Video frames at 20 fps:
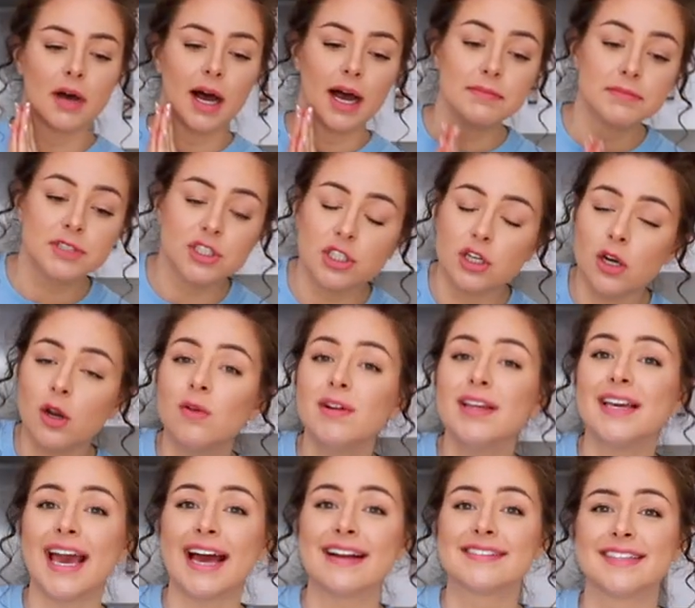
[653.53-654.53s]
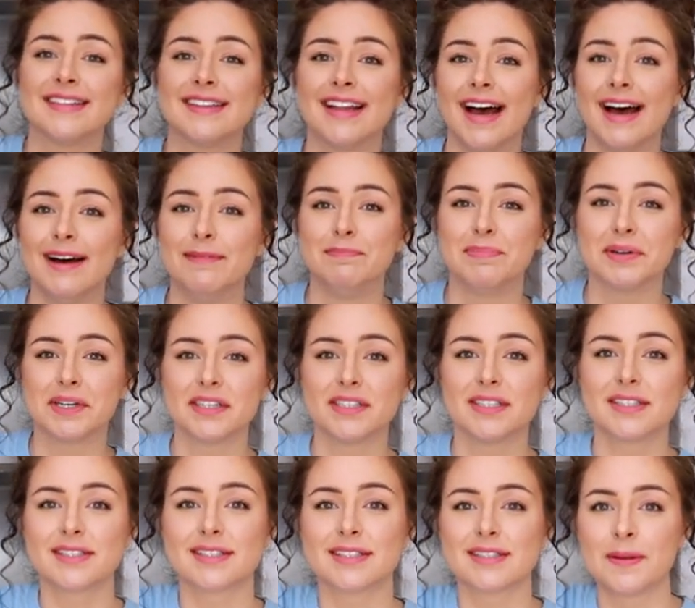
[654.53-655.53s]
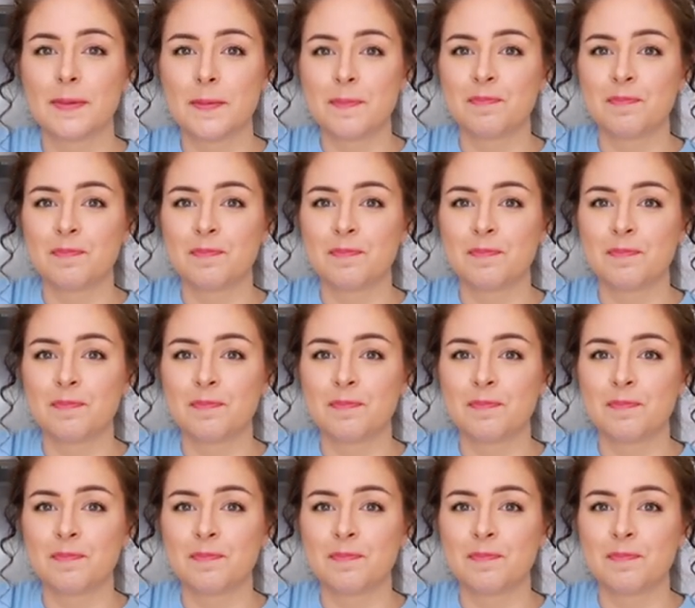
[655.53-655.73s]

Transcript: I'm slowly getting there because